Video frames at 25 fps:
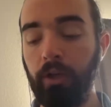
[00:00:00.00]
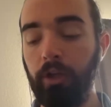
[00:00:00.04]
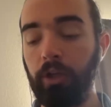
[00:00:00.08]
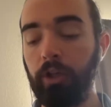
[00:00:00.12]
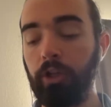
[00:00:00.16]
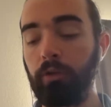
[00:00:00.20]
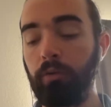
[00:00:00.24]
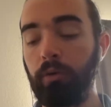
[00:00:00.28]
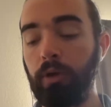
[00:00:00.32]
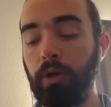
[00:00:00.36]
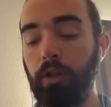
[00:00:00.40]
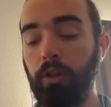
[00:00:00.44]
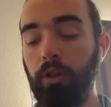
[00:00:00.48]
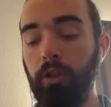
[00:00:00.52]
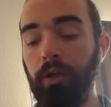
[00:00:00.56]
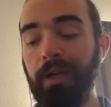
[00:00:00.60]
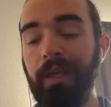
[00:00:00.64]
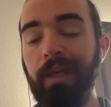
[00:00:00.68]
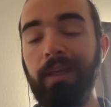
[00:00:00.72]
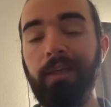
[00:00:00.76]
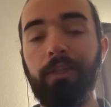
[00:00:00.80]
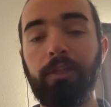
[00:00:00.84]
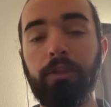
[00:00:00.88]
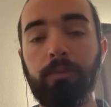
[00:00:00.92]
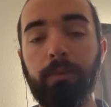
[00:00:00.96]
You want to look
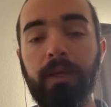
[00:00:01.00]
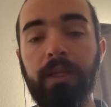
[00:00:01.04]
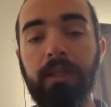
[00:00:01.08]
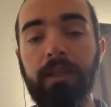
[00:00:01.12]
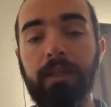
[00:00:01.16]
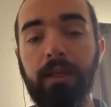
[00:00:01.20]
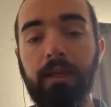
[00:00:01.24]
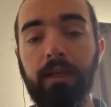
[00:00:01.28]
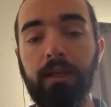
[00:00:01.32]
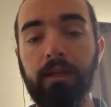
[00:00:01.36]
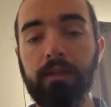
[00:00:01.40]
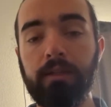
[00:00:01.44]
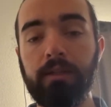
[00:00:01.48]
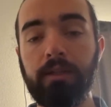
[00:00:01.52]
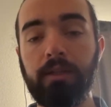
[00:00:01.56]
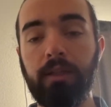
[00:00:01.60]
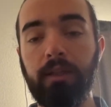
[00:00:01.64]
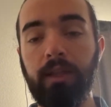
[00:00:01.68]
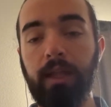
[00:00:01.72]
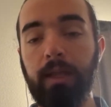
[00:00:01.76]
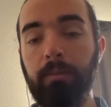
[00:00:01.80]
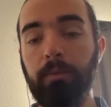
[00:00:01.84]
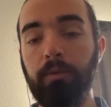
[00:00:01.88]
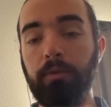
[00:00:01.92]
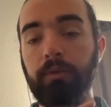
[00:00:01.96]
at three things
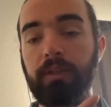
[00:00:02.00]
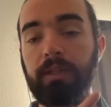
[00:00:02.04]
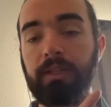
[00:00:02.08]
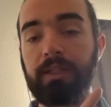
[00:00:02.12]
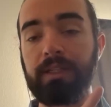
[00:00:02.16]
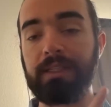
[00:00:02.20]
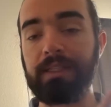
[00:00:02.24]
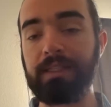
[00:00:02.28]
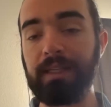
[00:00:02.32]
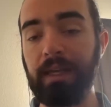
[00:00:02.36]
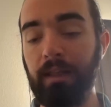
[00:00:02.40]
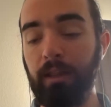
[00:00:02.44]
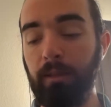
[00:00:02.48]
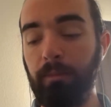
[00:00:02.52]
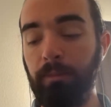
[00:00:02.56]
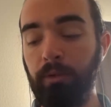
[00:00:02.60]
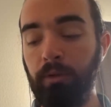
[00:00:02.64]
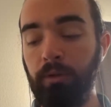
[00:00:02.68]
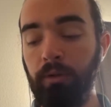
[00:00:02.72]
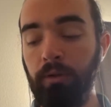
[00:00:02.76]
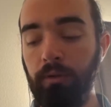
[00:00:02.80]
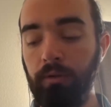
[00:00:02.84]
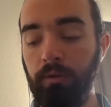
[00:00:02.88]
labeled sellable,